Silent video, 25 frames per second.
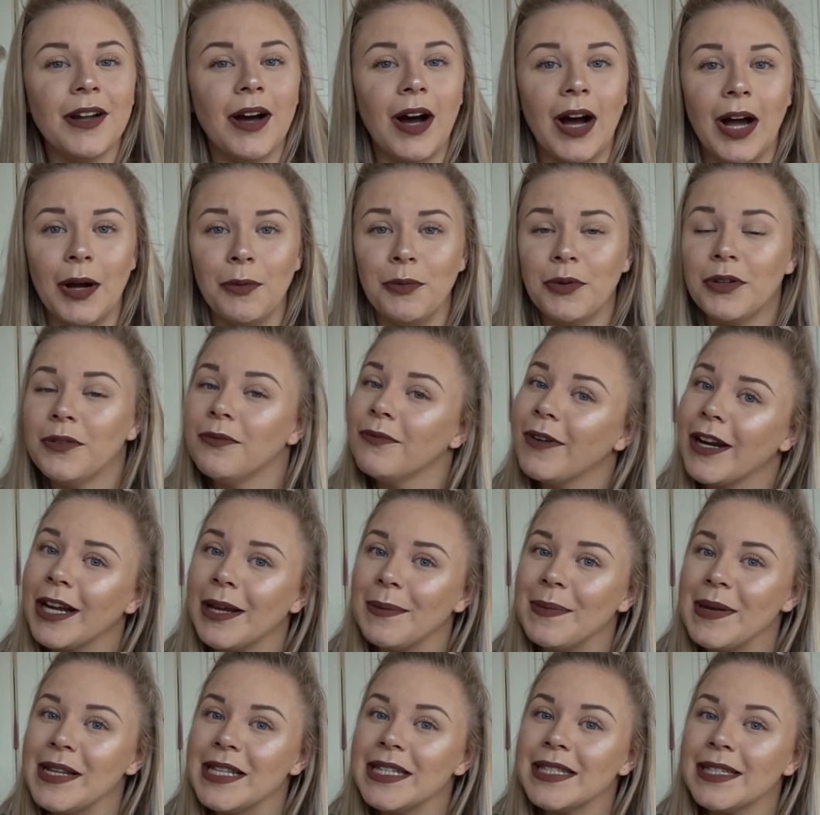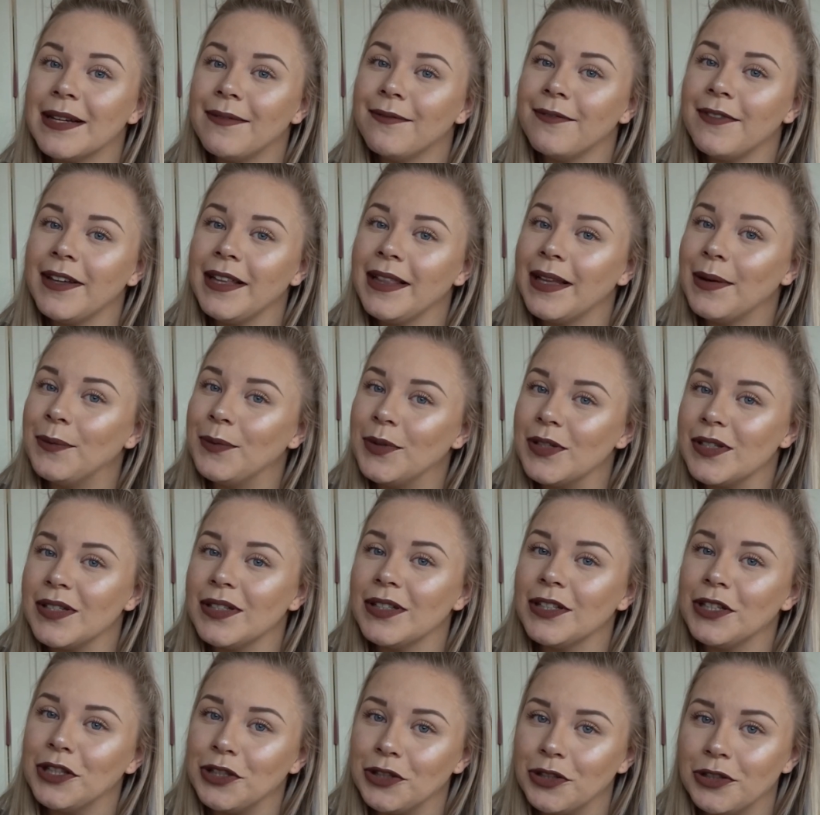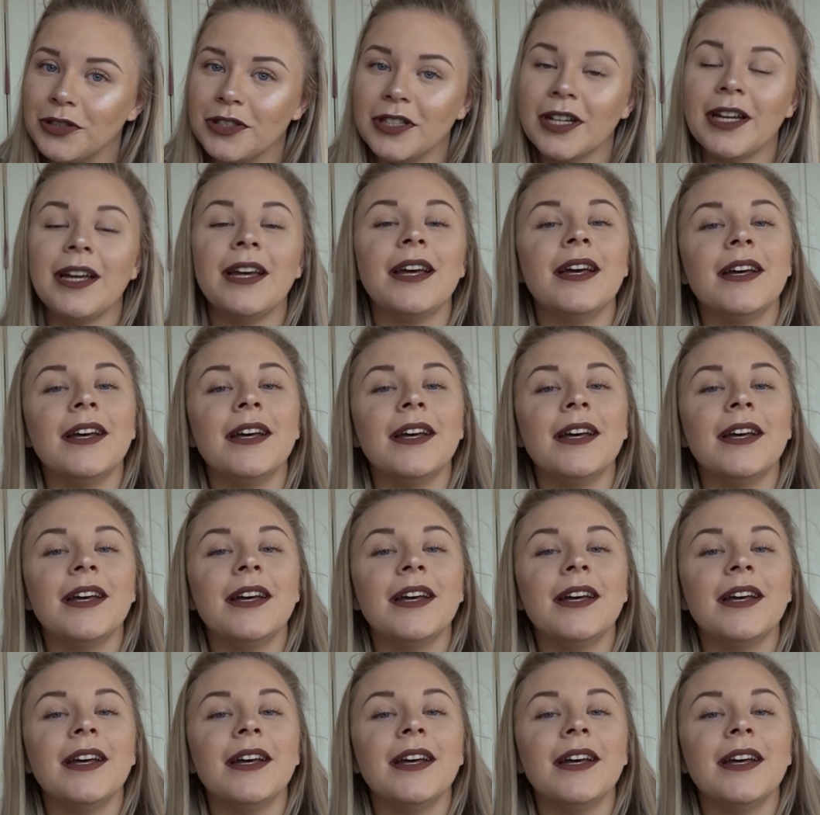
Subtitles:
I wouldn't recommend something that wasn't good.